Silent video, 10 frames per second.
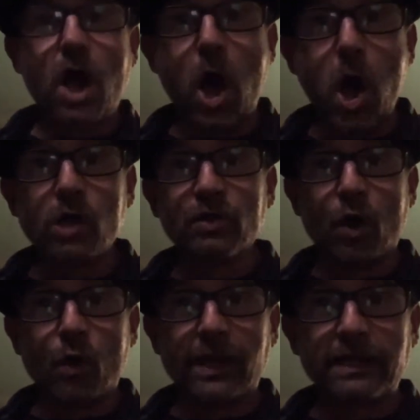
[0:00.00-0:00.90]

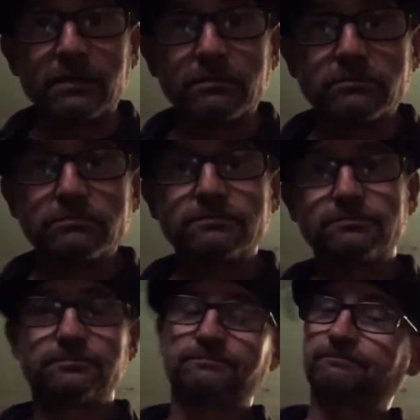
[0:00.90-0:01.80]
All-knowing?
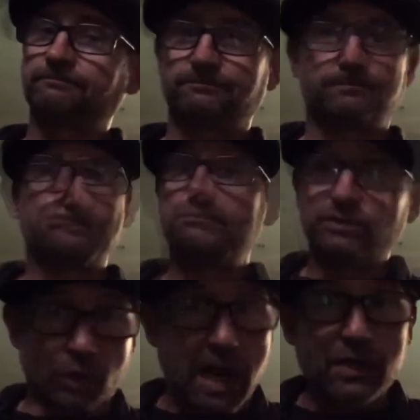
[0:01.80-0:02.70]

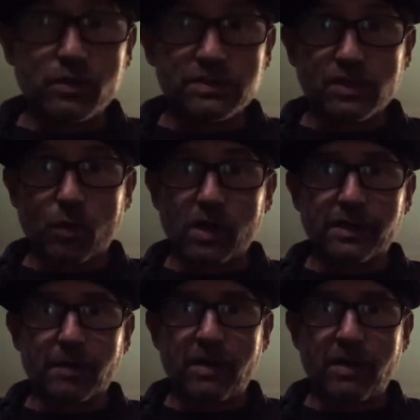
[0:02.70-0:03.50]
You're not doing so well here,